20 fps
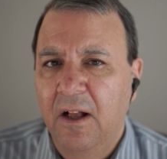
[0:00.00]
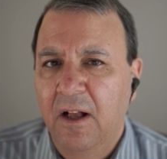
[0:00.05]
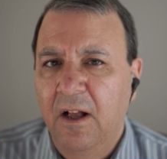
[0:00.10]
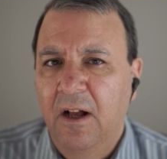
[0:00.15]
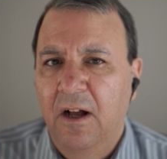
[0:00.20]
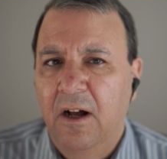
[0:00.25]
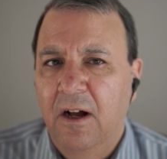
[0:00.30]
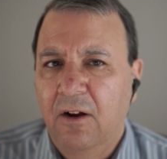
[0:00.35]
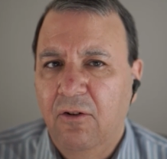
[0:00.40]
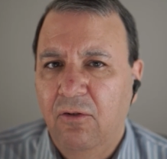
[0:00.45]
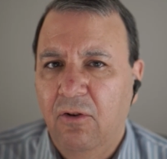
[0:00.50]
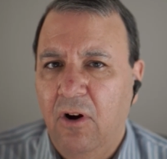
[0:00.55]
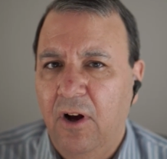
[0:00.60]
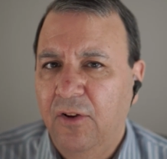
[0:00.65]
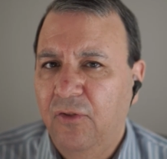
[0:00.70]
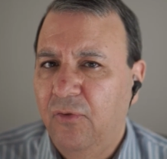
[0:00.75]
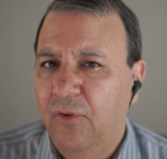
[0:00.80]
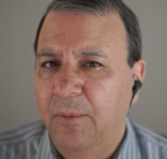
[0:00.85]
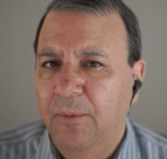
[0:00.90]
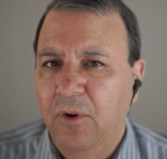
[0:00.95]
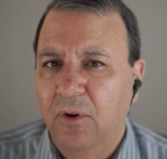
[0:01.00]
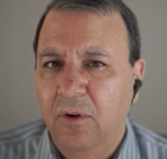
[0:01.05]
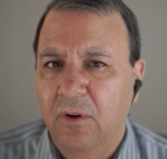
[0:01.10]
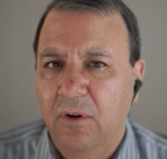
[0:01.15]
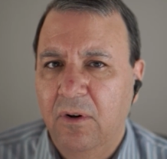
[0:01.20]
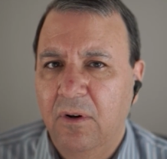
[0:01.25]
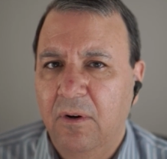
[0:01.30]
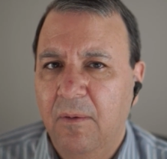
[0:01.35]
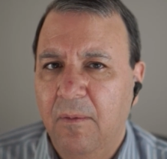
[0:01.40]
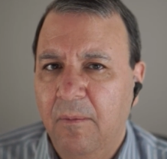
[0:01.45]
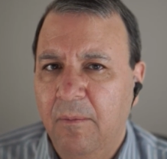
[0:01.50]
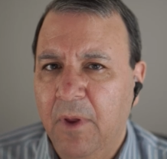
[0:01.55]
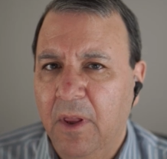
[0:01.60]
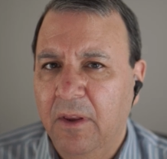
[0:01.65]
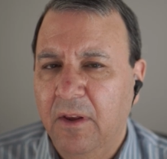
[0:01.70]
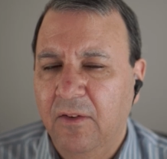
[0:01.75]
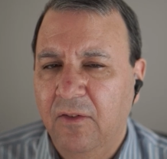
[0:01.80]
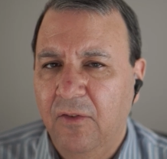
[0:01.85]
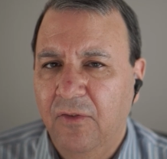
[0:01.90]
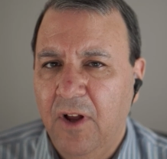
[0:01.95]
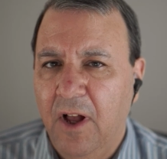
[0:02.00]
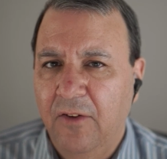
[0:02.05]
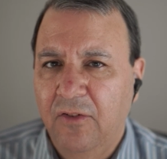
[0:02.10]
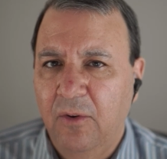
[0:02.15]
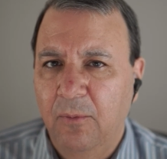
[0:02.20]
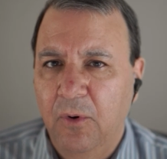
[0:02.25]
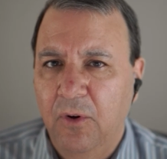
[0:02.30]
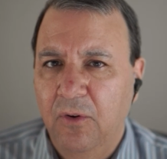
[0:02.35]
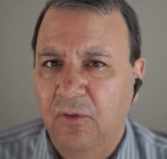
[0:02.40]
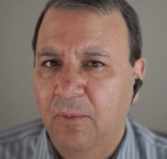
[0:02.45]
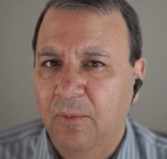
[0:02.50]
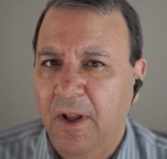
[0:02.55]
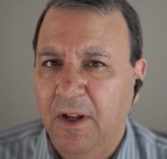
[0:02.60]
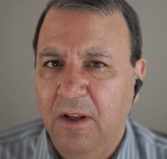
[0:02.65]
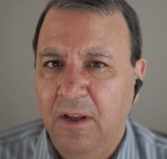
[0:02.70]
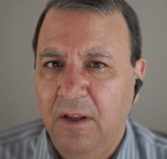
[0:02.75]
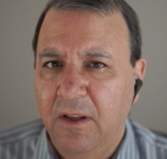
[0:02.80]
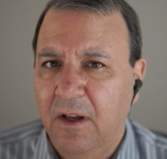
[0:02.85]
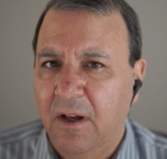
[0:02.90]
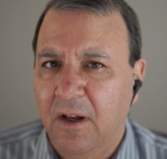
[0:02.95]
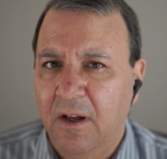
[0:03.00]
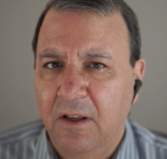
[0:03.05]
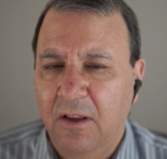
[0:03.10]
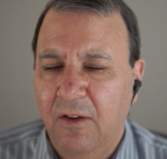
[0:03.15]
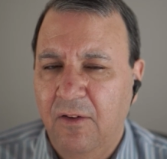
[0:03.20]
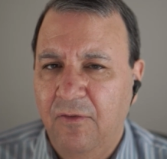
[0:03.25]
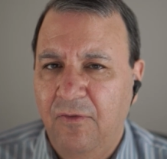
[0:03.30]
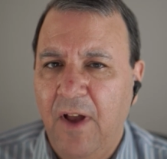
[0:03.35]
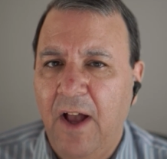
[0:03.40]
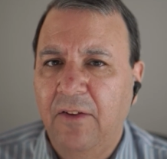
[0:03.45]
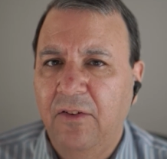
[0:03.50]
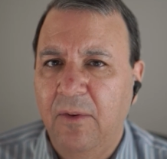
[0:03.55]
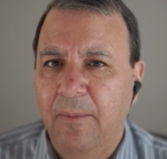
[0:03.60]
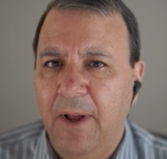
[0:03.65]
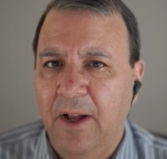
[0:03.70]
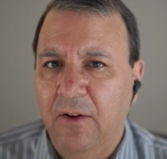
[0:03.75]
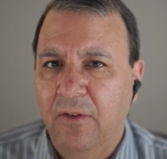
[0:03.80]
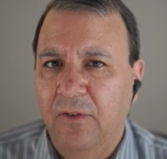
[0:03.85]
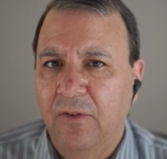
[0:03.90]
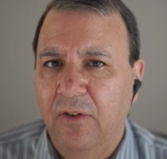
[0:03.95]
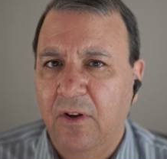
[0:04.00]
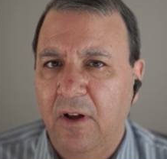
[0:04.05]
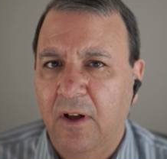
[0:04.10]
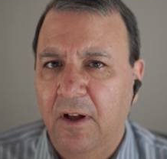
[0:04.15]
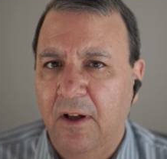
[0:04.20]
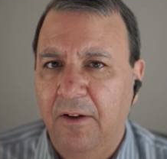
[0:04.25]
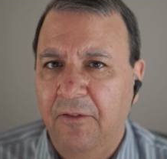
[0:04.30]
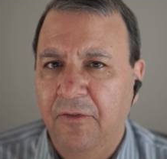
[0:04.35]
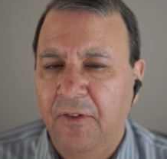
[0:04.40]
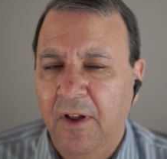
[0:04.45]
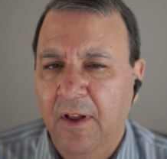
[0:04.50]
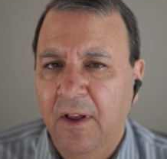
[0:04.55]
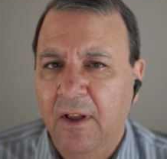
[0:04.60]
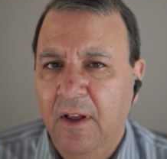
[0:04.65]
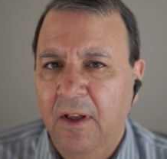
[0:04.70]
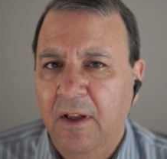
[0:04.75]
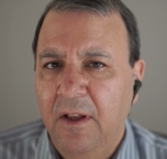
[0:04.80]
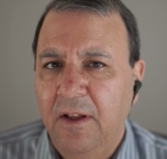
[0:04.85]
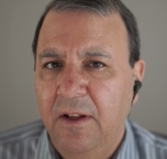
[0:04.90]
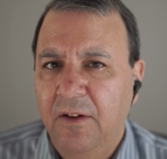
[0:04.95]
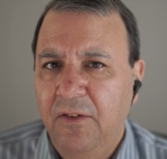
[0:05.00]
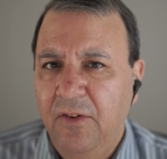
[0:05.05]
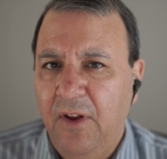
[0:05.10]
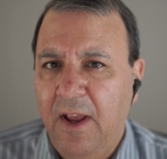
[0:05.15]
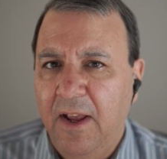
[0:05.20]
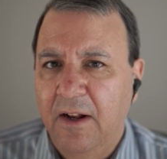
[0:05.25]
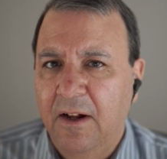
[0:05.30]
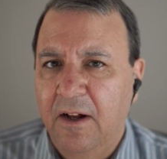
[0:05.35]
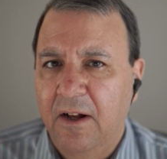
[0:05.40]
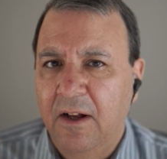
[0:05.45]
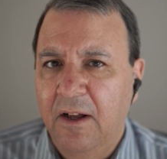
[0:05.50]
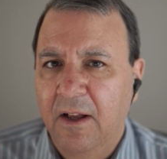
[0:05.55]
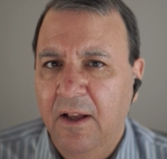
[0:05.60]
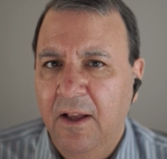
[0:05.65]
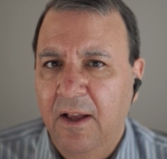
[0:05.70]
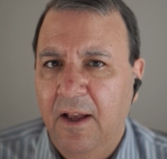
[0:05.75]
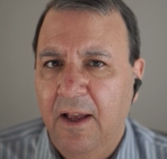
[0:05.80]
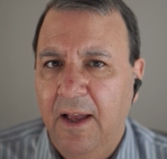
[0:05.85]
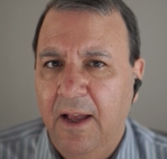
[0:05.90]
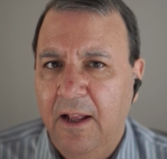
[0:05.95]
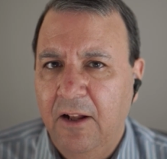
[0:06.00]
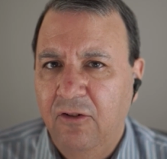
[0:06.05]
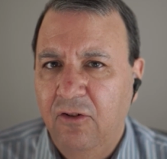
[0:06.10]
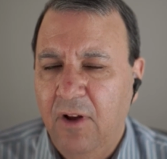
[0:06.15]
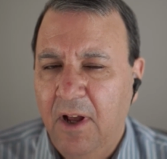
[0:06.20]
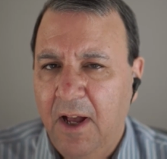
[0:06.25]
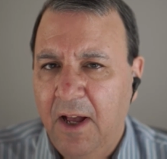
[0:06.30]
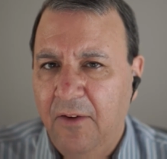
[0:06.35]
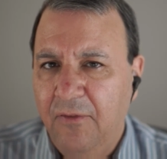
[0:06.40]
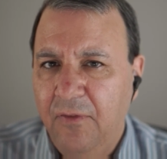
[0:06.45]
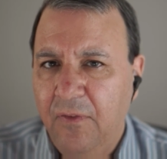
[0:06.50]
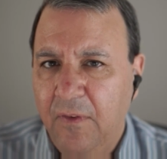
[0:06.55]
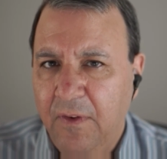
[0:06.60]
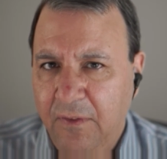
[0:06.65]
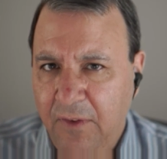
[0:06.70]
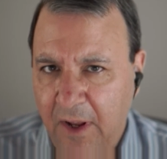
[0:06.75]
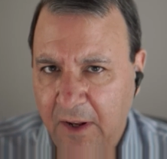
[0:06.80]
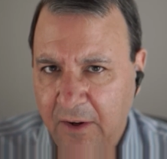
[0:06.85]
across from your millions of customers, many uh, vast amounts of data, and you have data